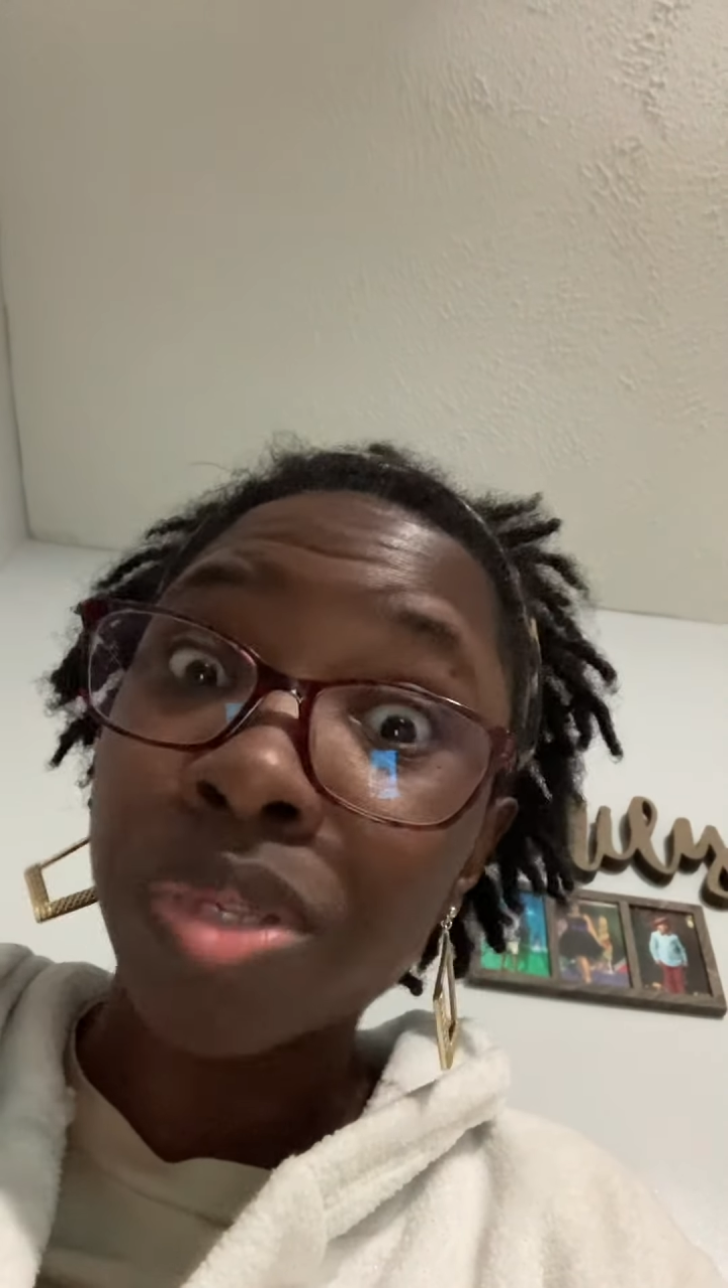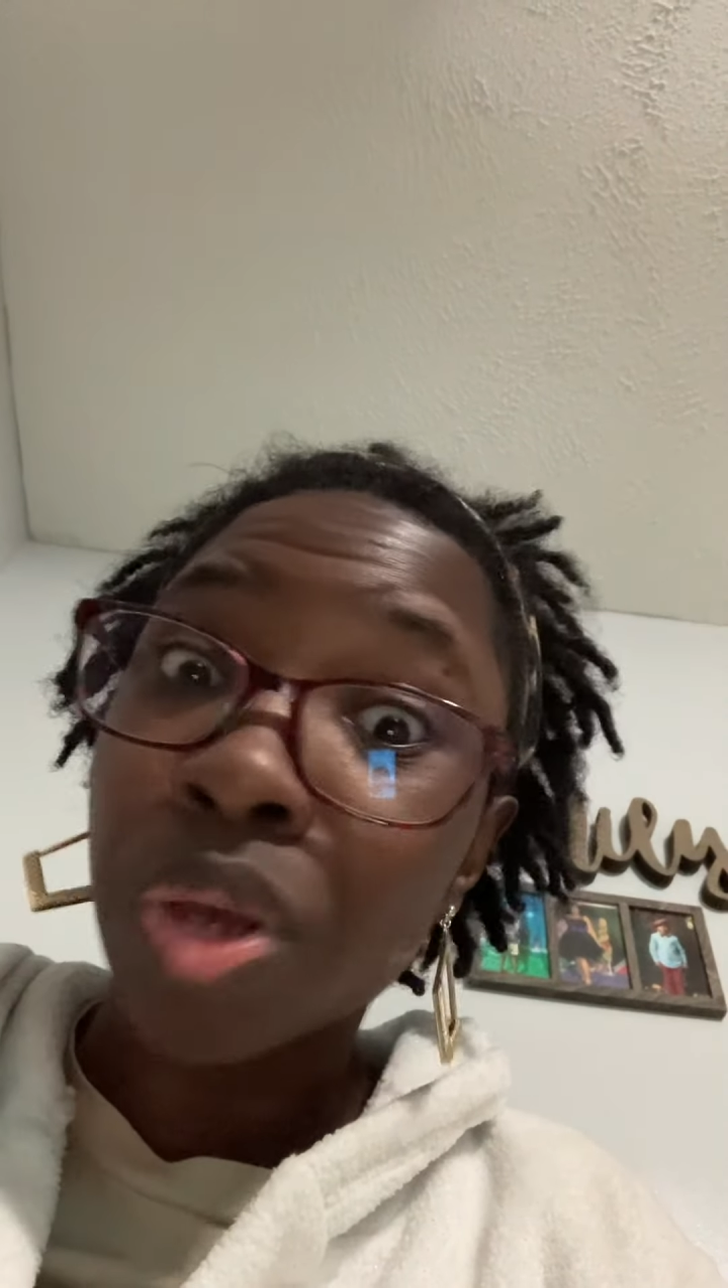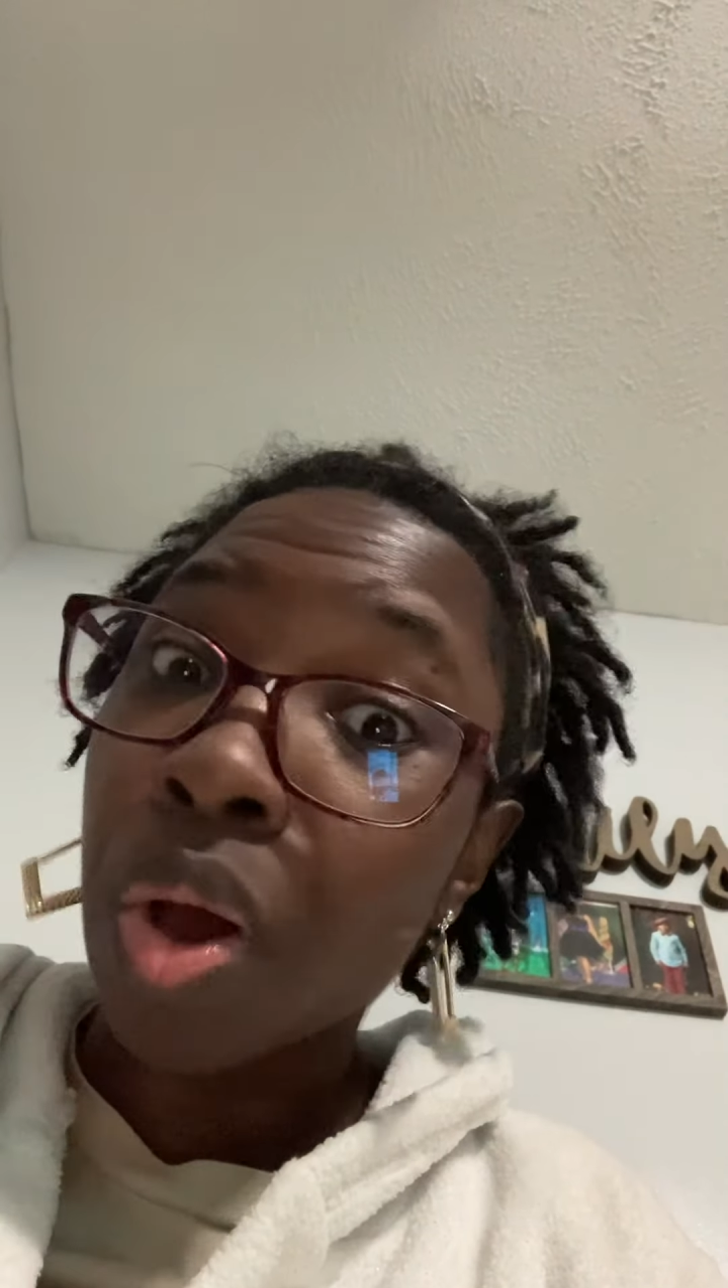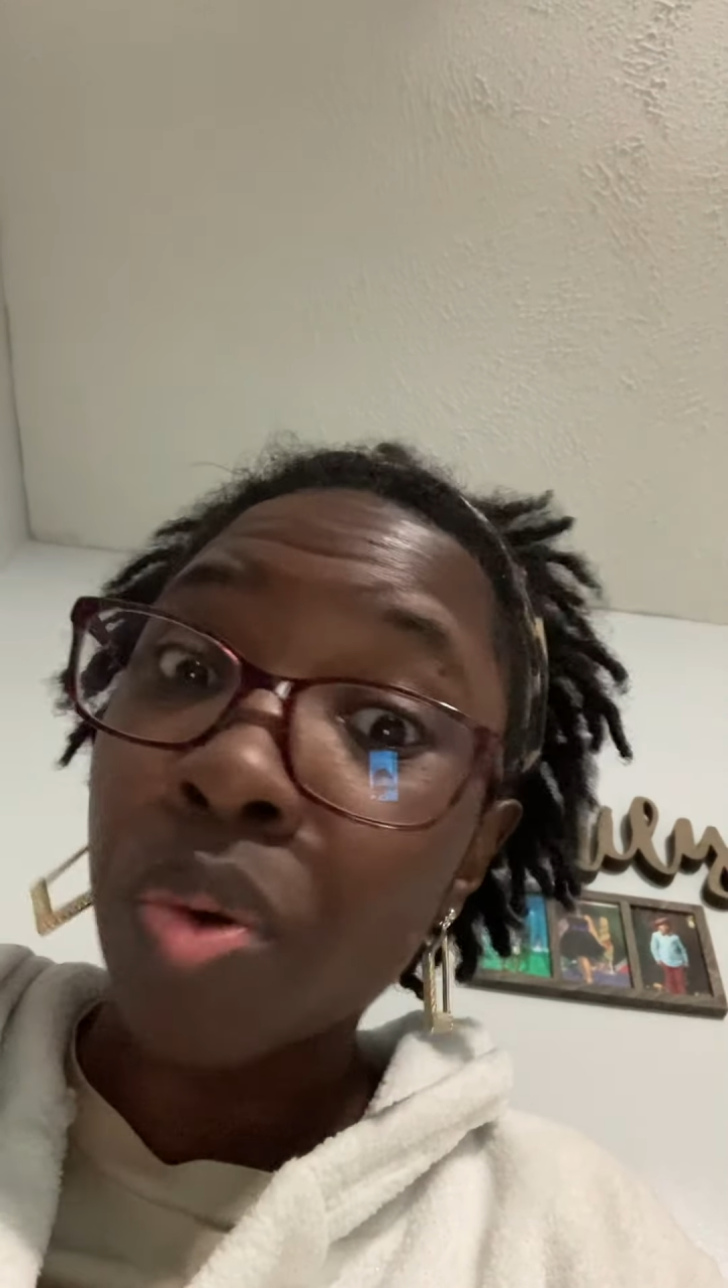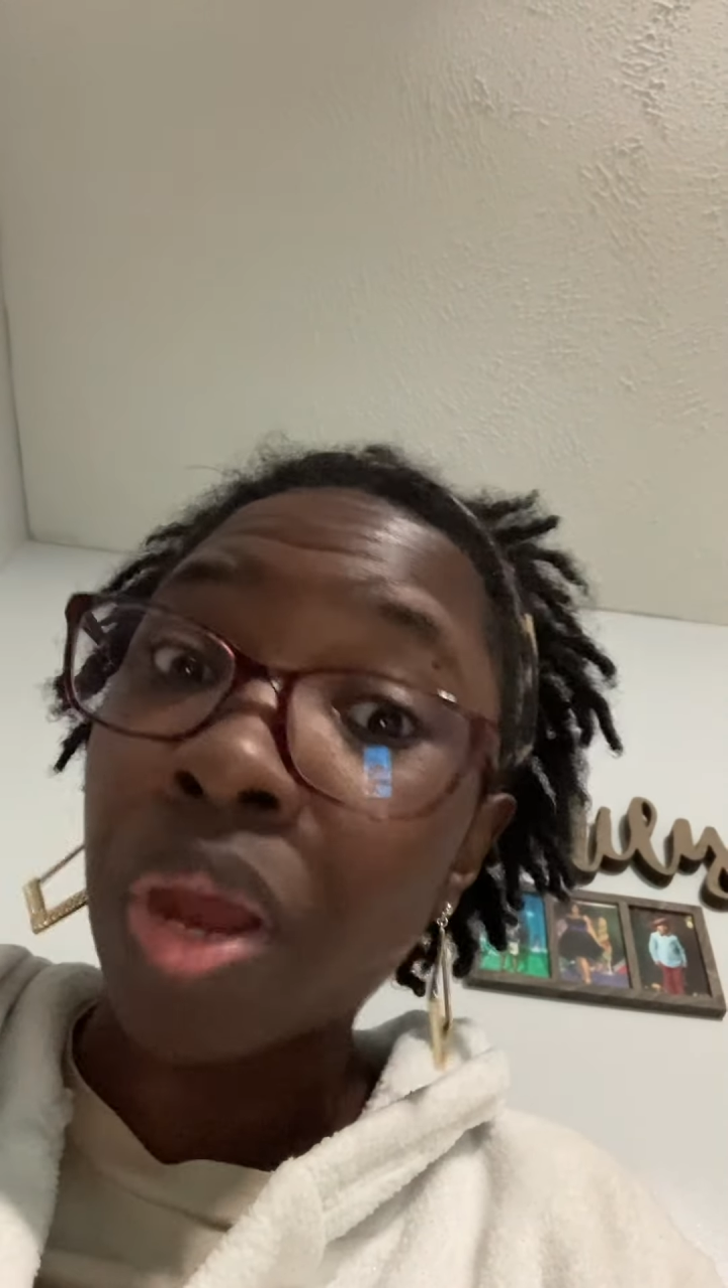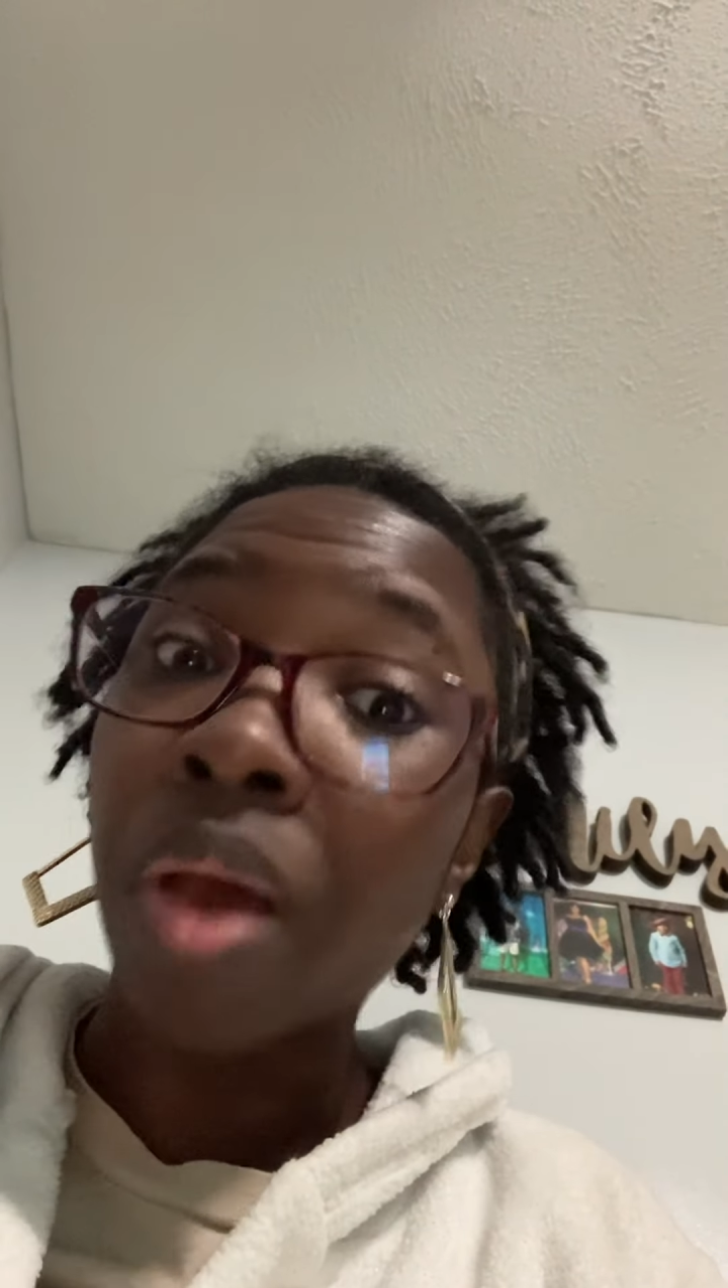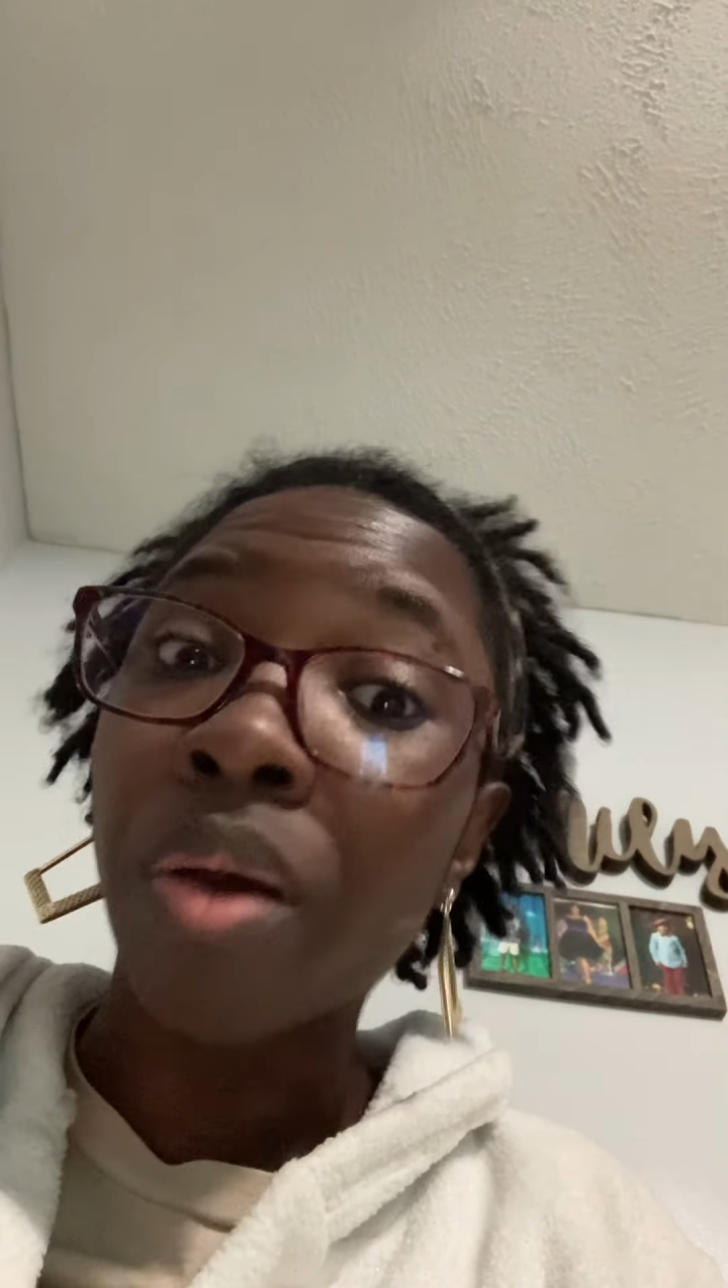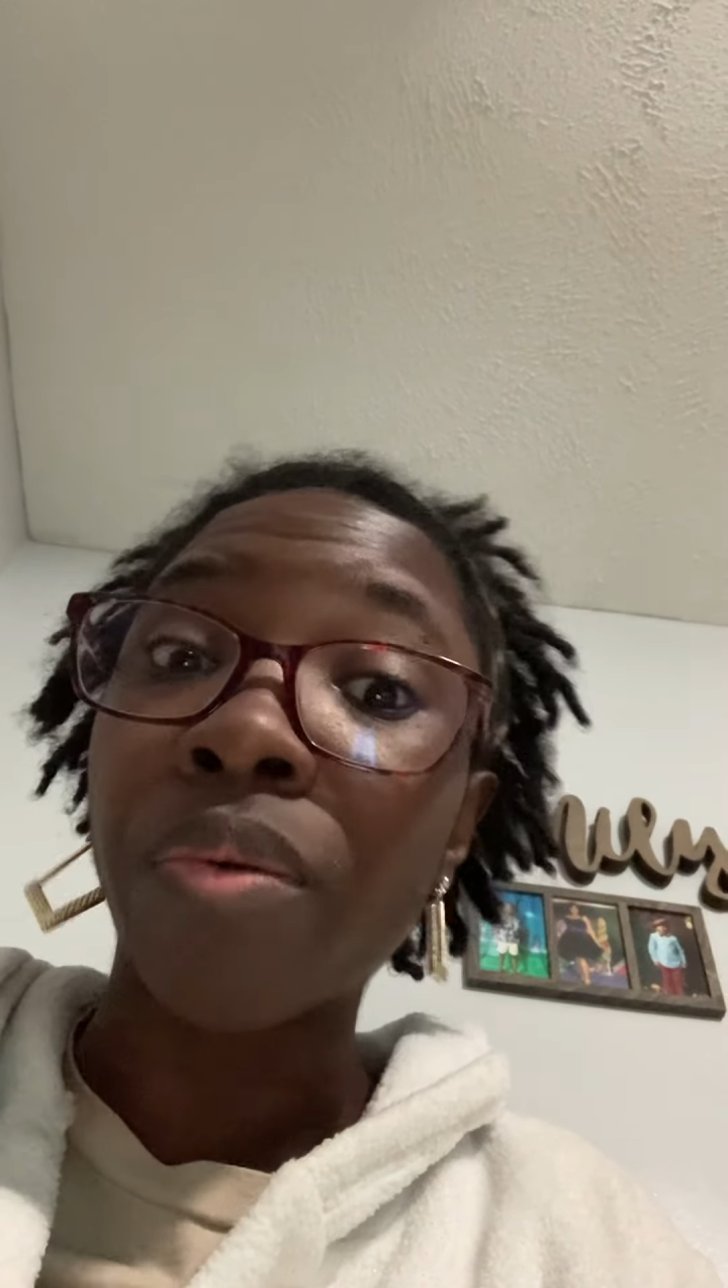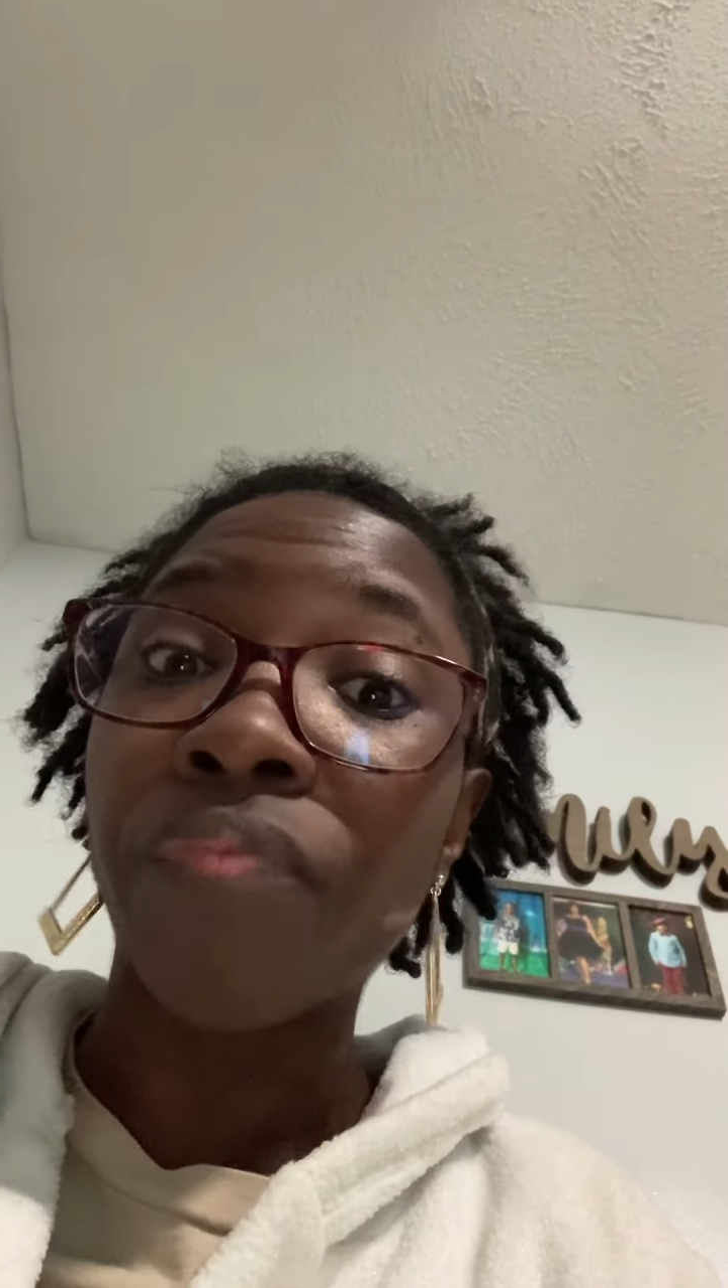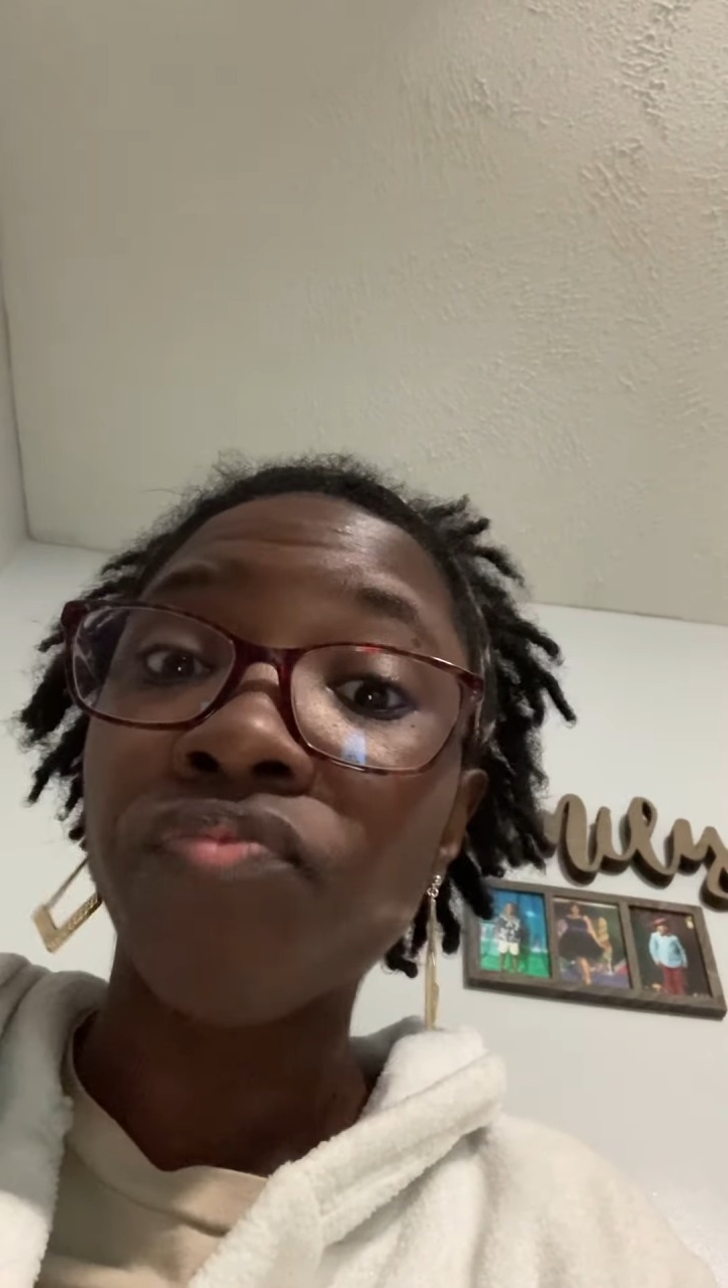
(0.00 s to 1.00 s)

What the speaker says: to hold on.